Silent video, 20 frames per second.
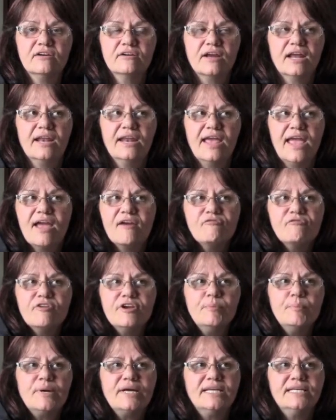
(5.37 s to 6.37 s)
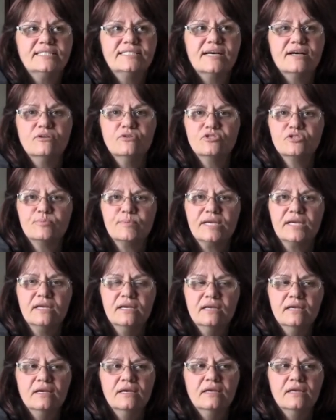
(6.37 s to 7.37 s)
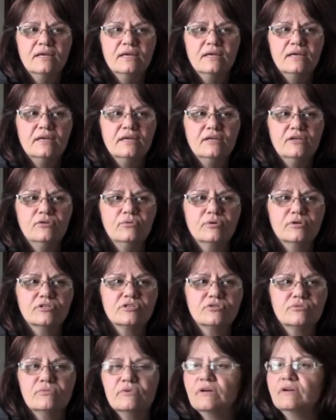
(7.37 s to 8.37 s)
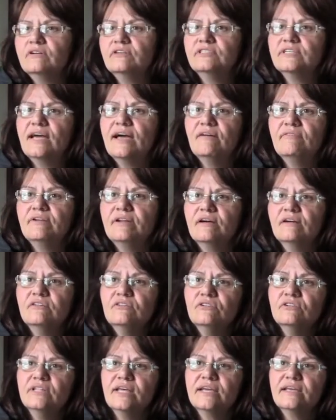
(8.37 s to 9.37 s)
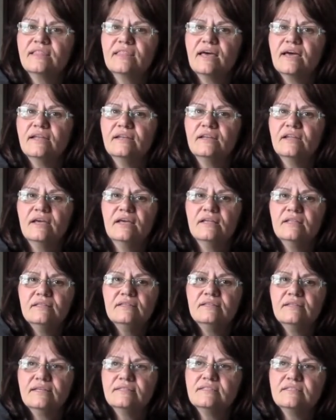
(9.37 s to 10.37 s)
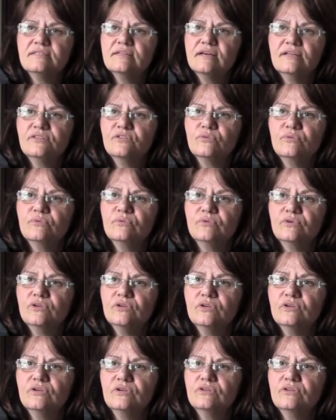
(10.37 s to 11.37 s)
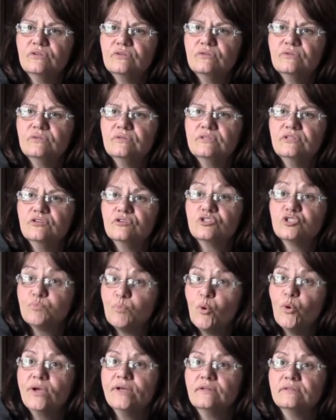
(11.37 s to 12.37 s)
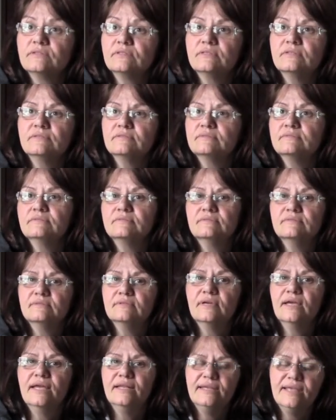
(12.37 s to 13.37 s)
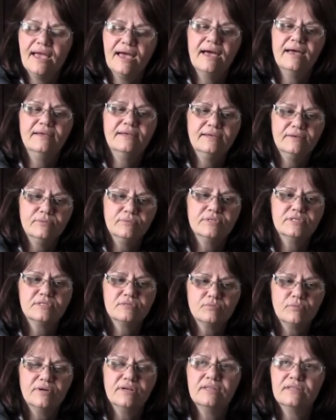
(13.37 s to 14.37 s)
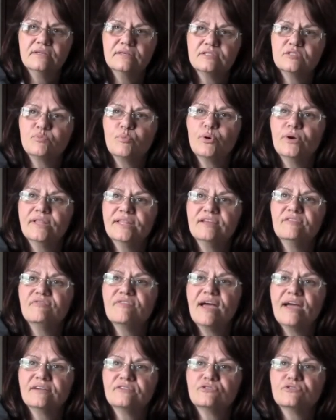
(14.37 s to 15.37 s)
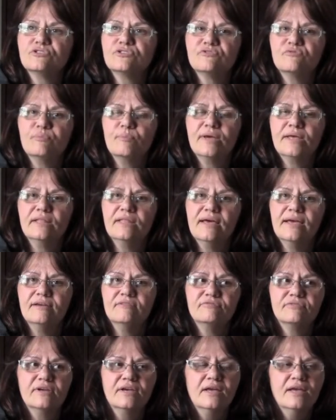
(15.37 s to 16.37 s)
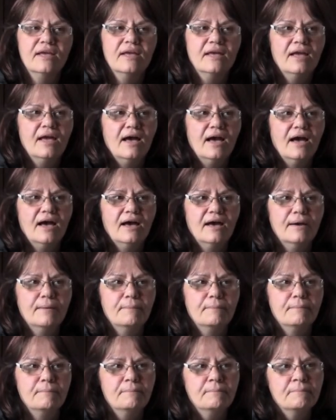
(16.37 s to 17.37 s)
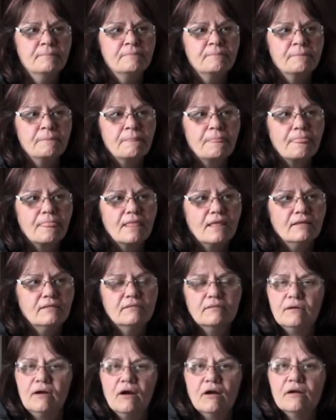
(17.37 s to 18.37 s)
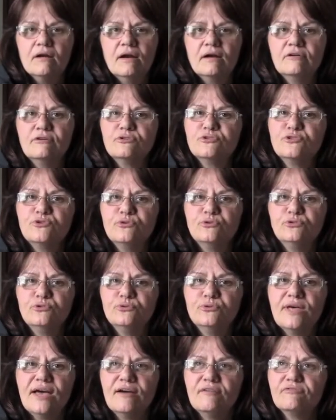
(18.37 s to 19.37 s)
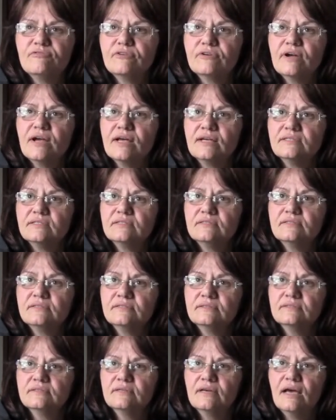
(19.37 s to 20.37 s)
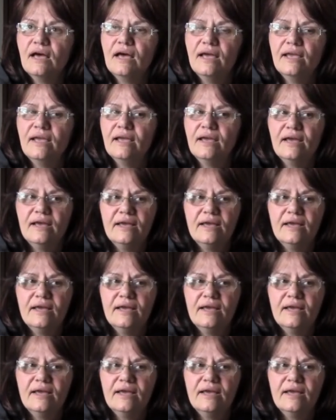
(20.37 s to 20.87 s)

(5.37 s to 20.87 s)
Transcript: here. And everybody tells me, you are so honored to have an uncle like that. That's not the, you're spoiled. Mm -hmm. And yeah, he was one of the spoiling factors of my life. Um, our uncles don't do that for us. I,